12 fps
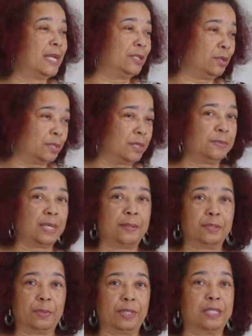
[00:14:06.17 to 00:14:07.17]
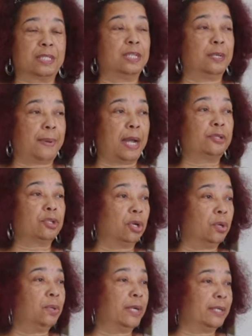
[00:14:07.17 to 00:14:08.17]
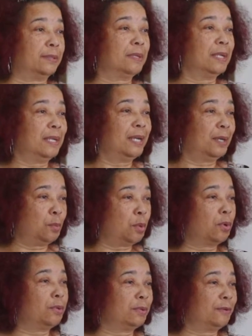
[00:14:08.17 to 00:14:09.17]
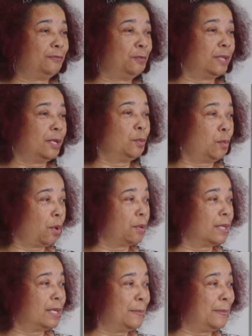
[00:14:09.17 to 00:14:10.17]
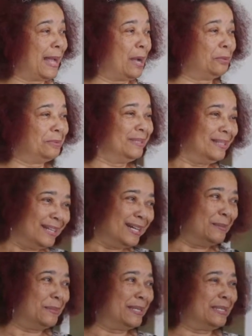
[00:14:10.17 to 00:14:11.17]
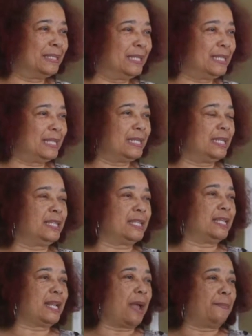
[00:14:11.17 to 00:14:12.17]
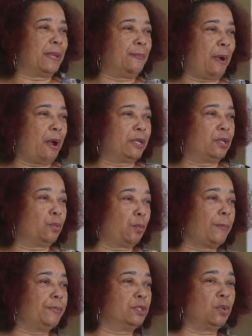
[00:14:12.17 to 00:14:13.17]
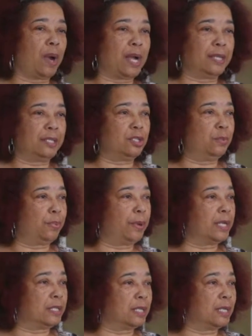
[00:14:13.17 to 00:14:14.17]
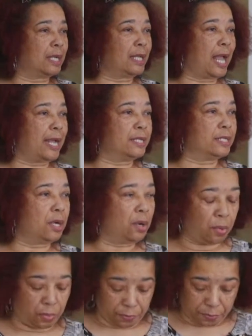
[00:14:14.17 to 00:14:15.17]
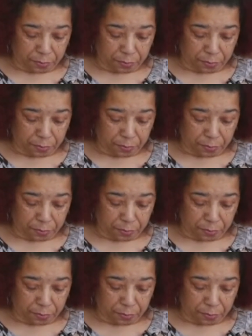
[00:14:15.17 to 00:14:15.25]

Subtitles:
I know sometimes we can stub our toe and a four-letter word will come out, but let that not be part of your repertoire that you bring into a client's home.